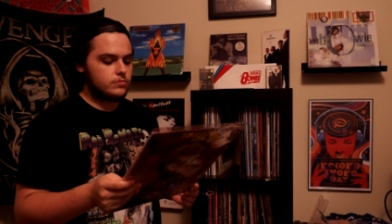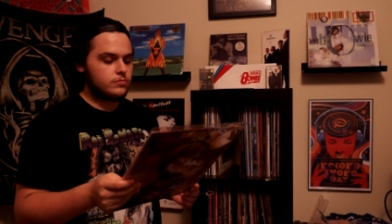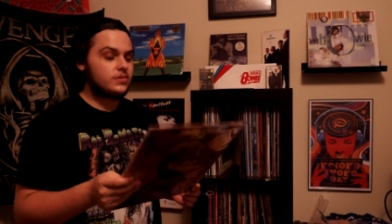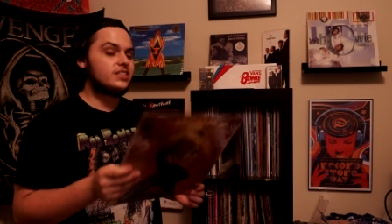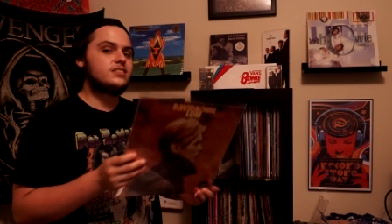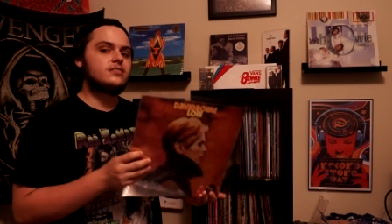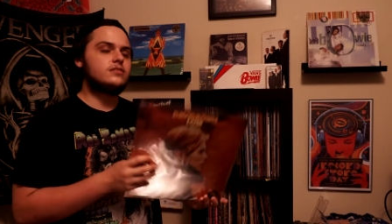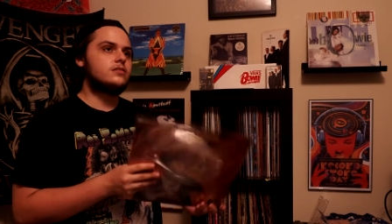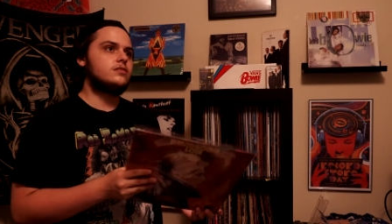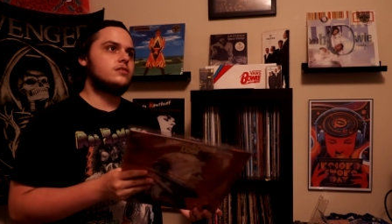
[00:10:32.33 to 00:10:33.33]
This
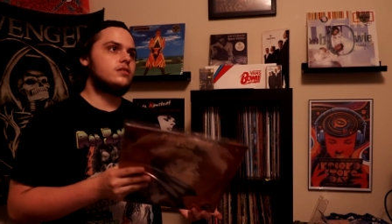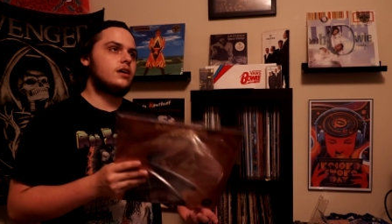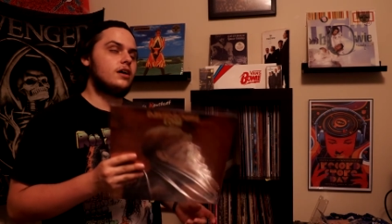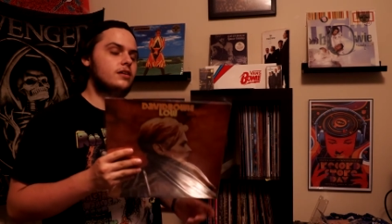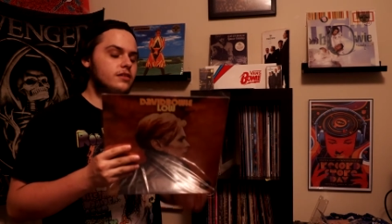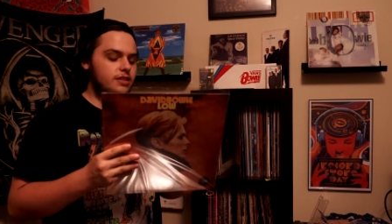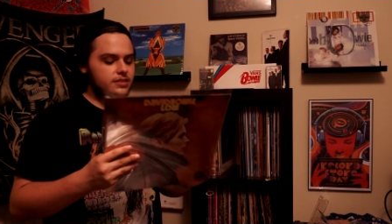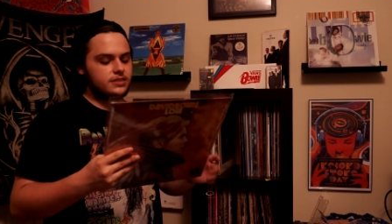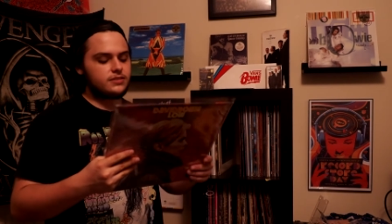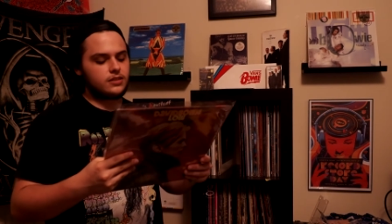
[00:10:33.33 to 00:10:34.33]

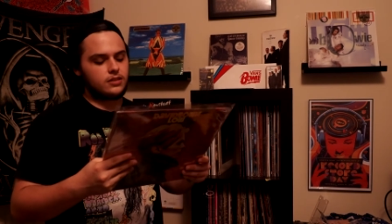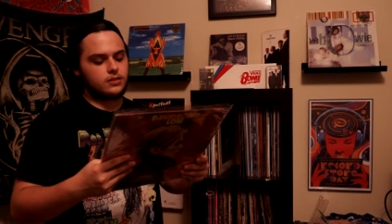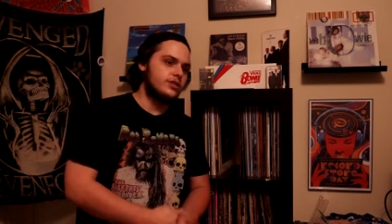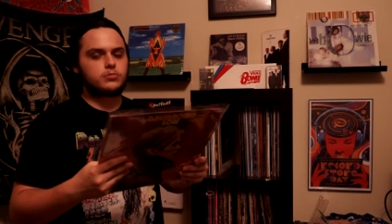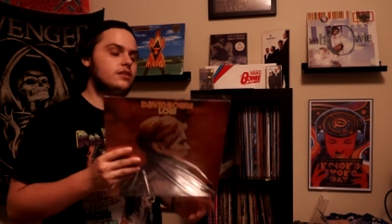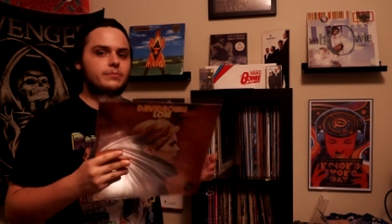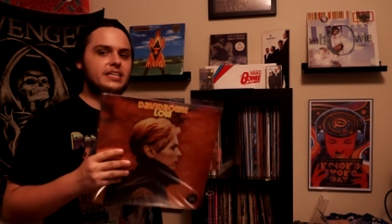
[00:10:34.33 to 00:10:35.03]
is probably my